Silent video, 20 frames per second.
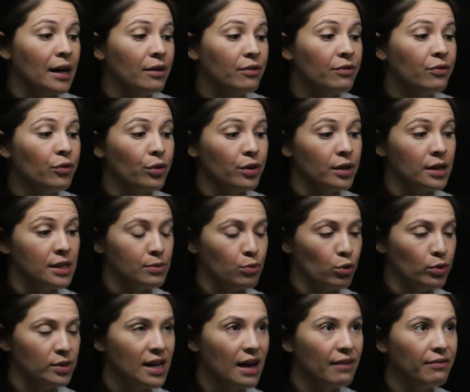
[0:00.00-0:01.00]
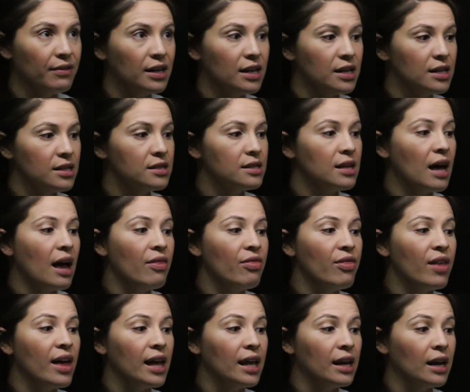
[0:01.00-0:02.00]
for the small saphenous, and
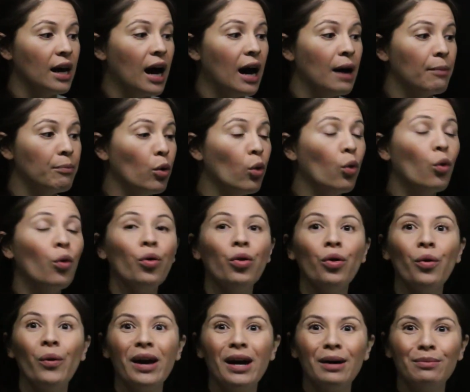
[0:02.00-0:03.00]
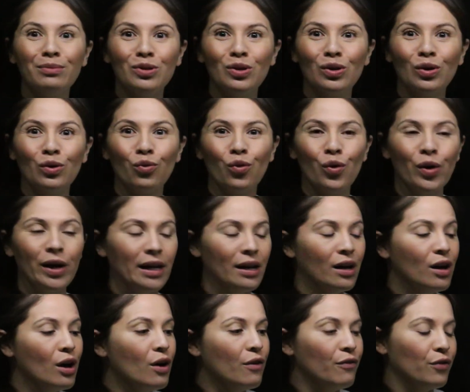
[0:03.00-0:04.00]
then up all the way up to the groin
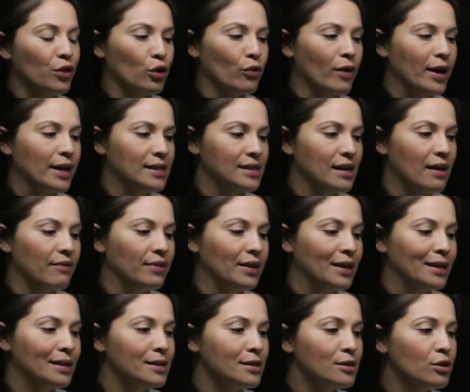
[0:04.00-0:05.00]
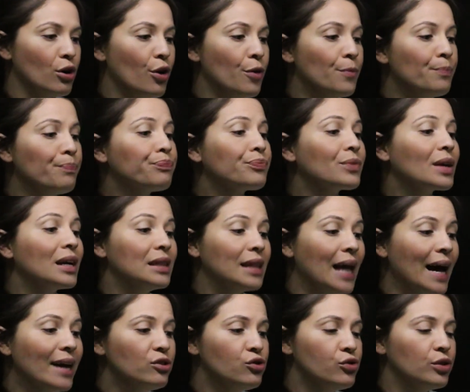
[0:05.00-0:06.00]
for the great saphenous. So
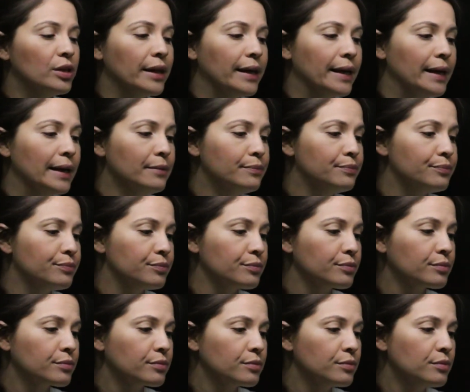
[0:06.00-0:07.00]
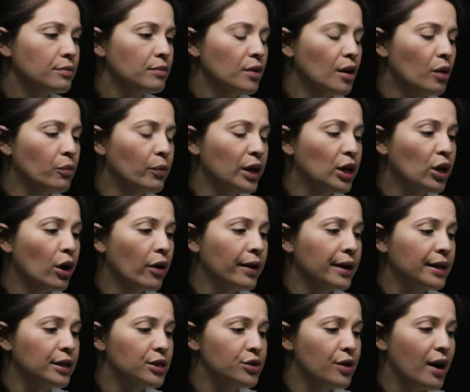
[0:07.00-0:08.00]
laterally, we're
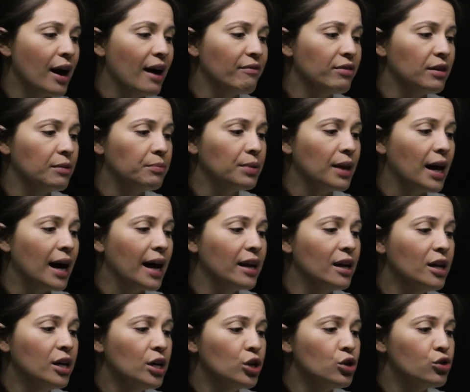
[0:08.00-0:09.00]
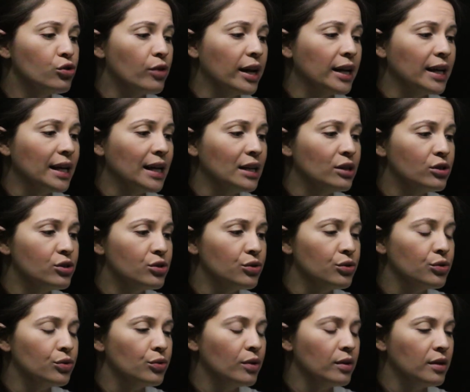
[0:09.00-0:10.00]
going to have the blood draining
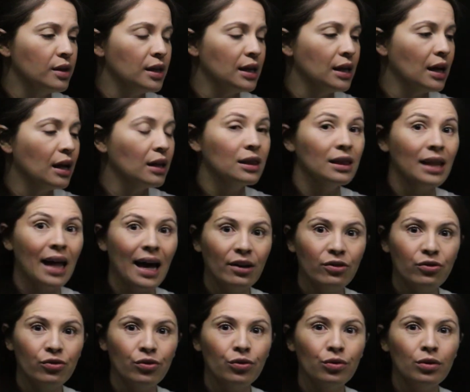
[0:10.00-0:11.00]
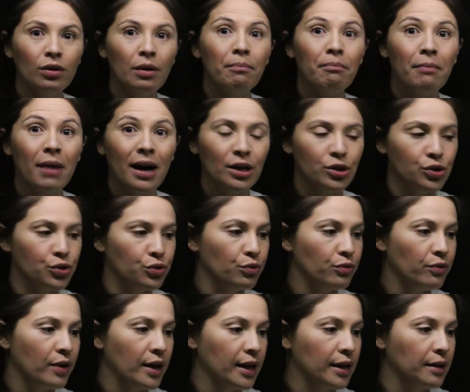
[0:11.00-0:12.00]
into the lateral marginal
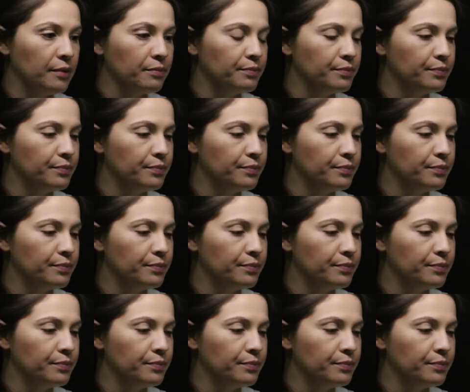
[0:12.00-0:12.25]
vein.